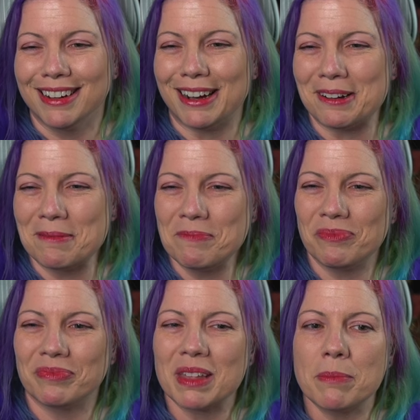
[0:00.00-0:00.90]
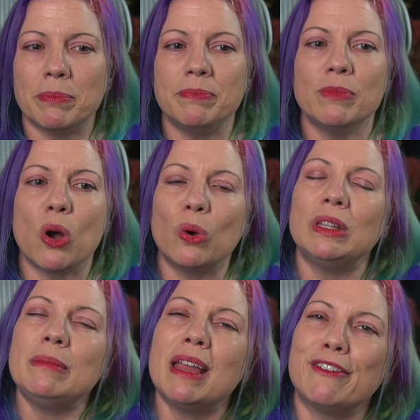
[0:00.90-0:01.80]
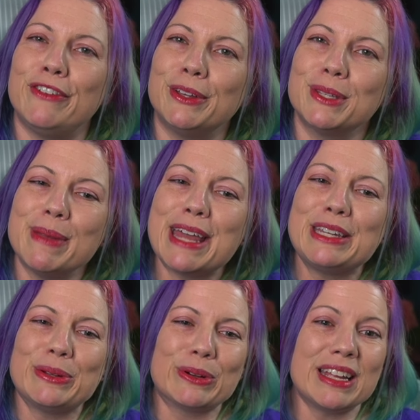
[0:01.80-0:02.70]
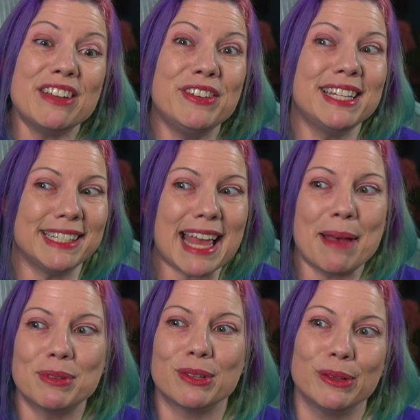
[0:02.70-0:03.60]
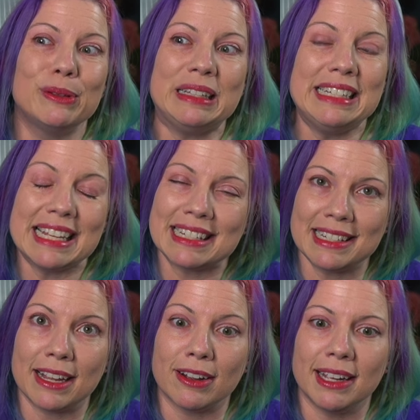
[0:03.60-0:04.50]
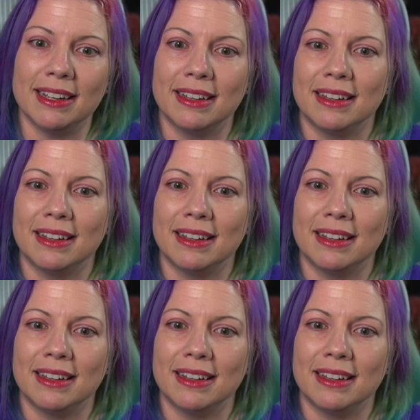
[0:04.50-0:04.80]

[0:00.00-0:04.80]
Only make fields mandatory if it is absolutely necessary.